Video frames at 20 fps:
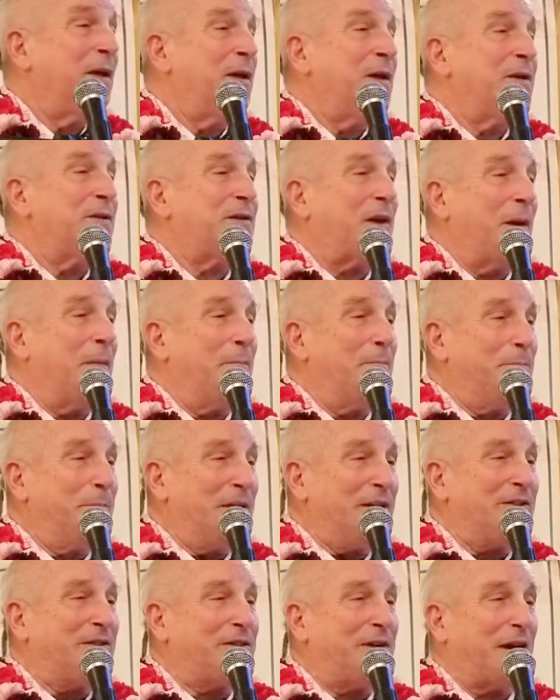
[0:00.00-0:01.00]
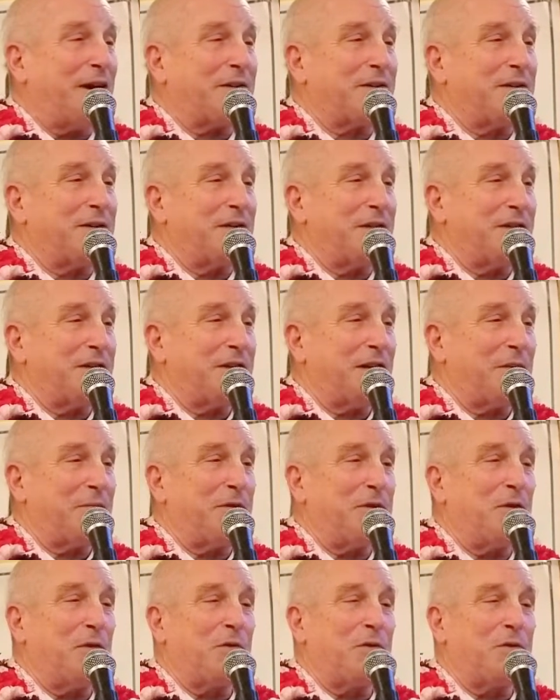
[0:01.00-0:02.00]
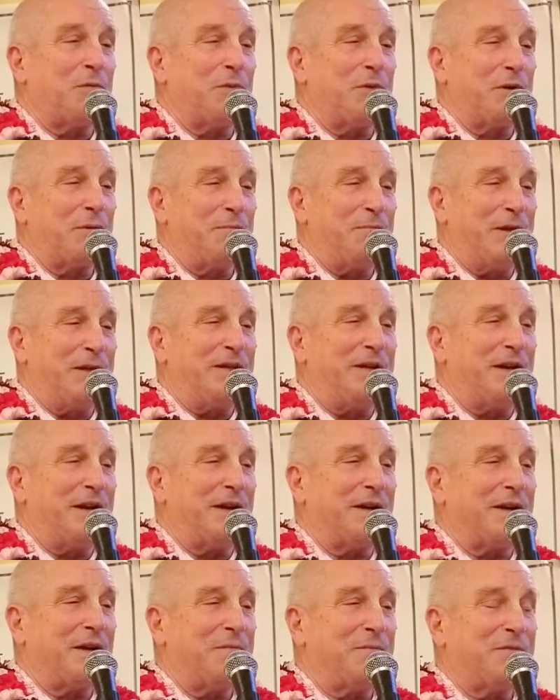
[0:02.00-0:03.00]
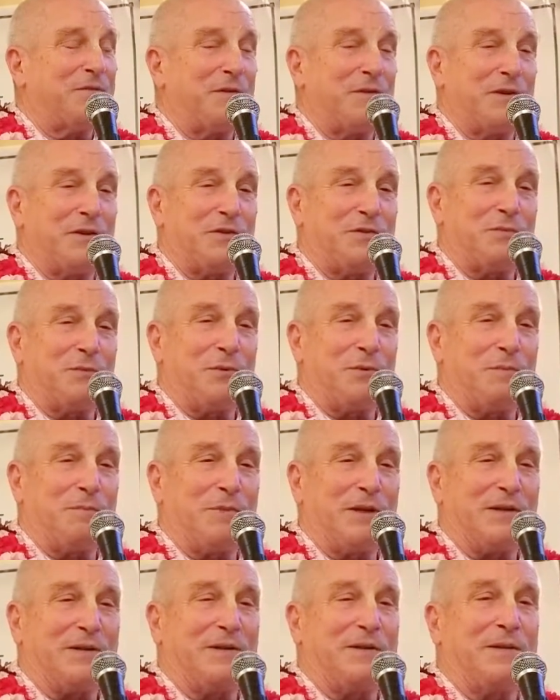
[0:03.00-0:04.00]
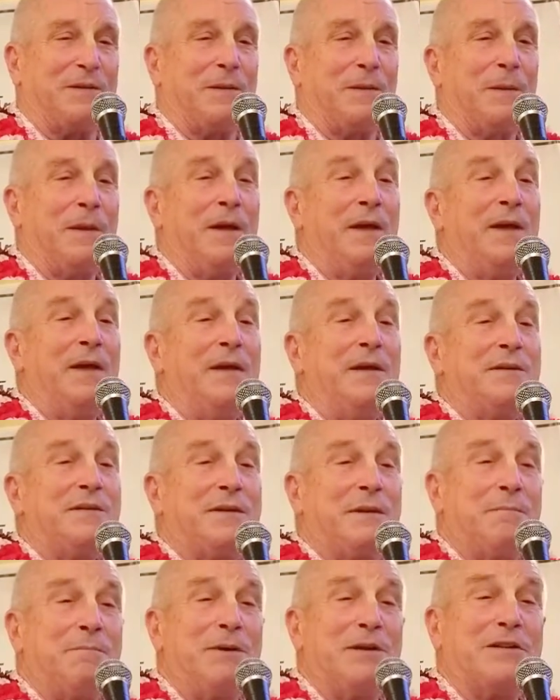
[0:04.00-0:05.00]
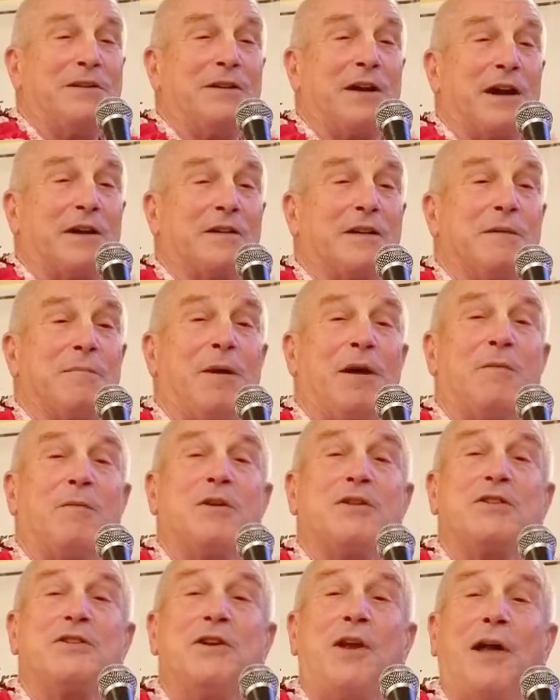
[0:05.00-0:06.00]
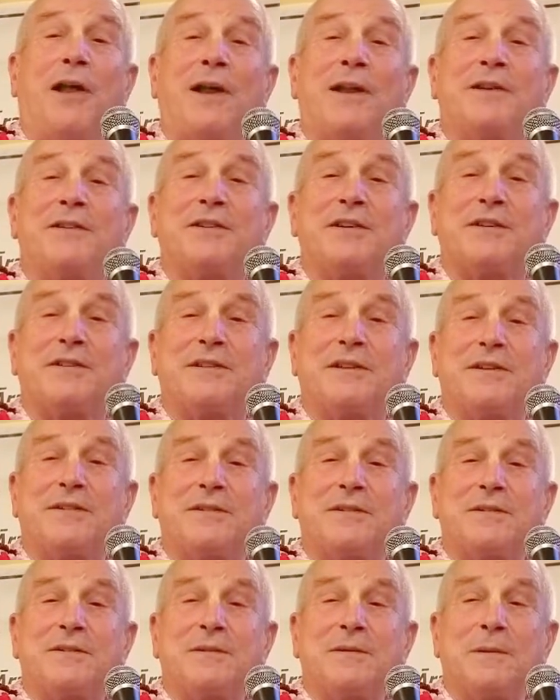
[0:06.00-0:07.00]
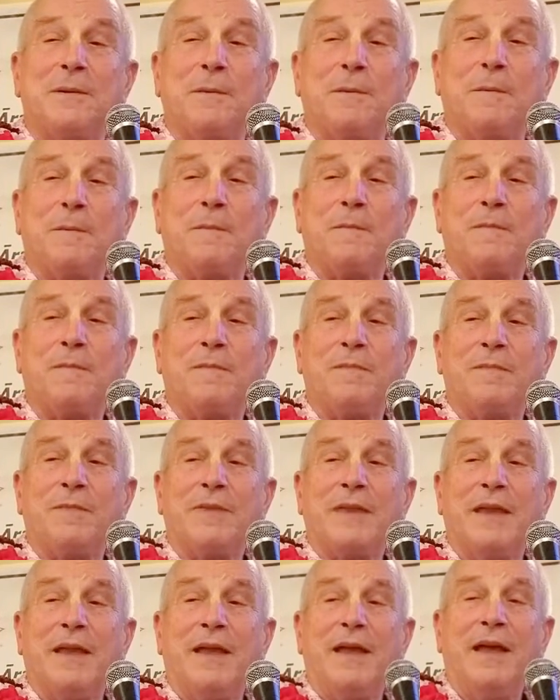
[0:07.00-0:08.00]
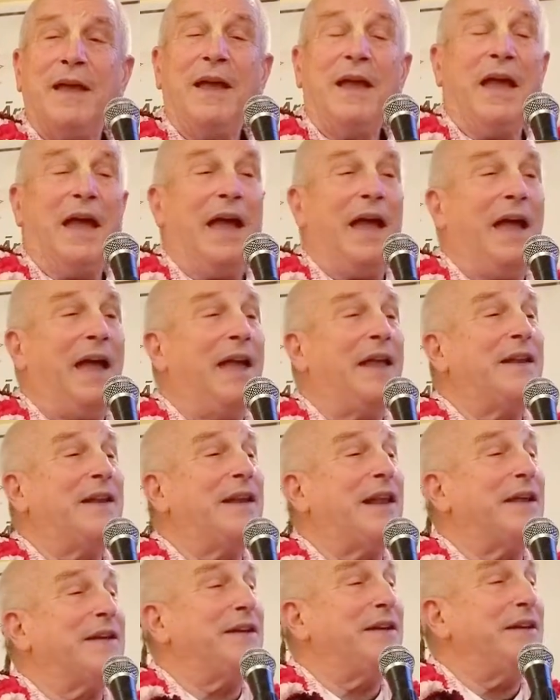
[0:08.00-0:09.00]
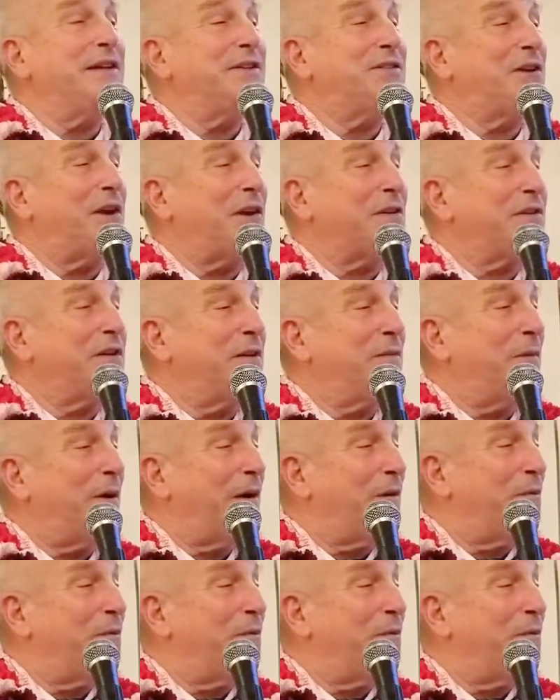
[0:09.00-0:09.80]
Sambit Shakti, just like we know the word Vidya, comes from this root bit. Sambit Shakti, by which knowledge exists. And Ladini Shakti, by